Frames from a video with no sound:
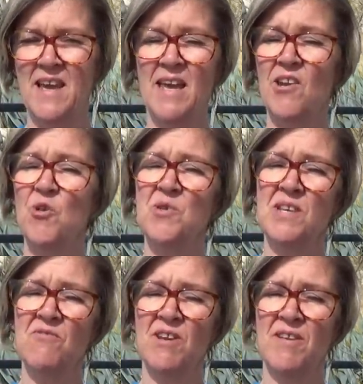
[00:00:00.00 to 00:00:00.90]
And I
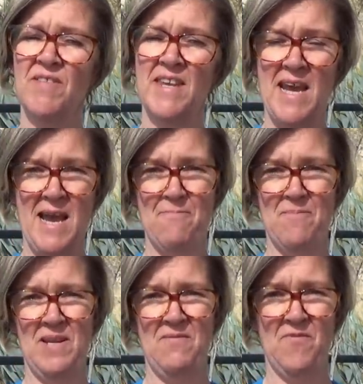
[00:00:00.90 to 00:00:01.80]
also run the
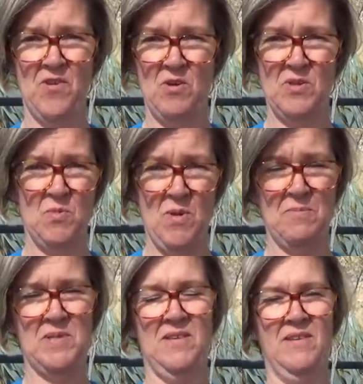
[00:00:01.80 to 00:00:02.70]
Anne Boleyn Files
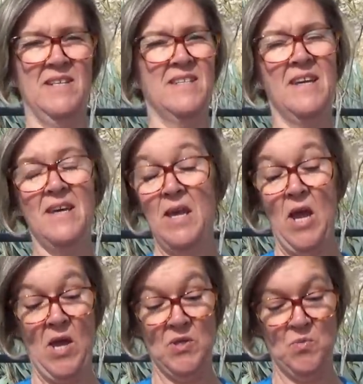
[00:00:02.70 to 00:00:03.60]
website
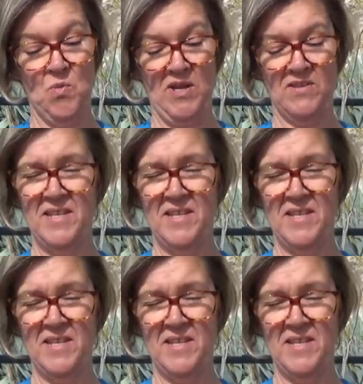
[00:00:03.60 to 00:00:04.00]
as well.